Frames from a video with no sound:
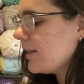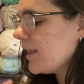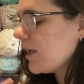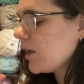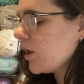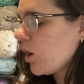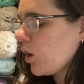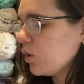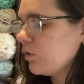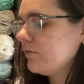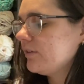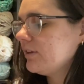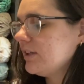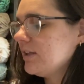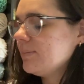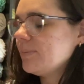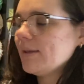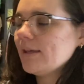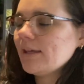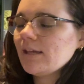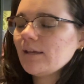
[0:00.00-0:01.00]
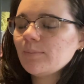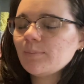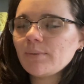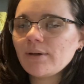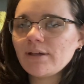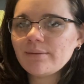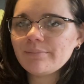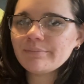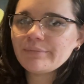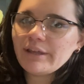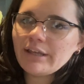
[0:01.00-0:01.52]
like overly big,
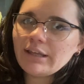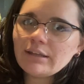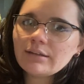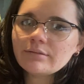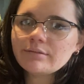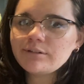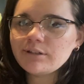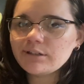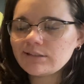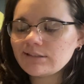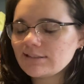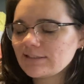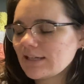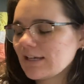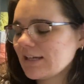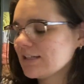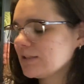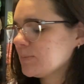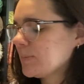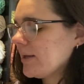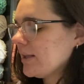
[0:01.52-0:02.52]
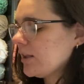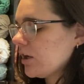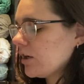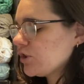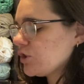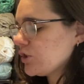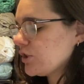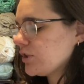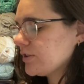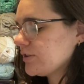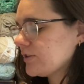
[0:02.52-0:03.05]
but like good size, my
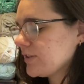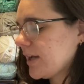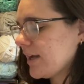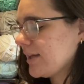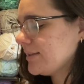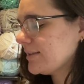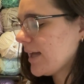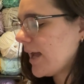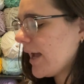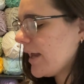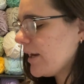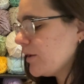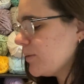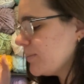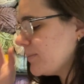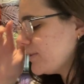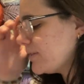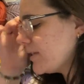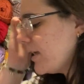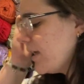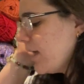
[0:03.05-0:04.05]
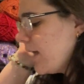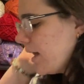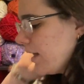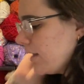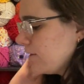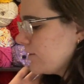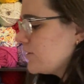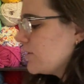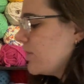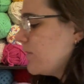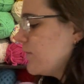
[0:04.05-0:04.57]
larger size items.
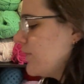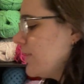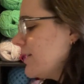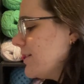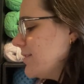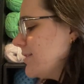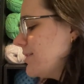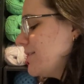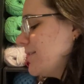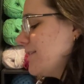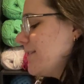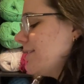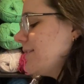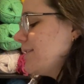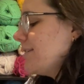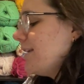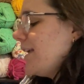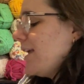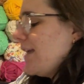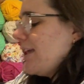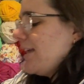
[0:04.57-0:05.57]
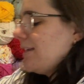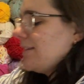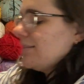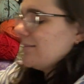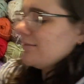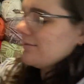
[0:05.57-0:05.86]
So this is it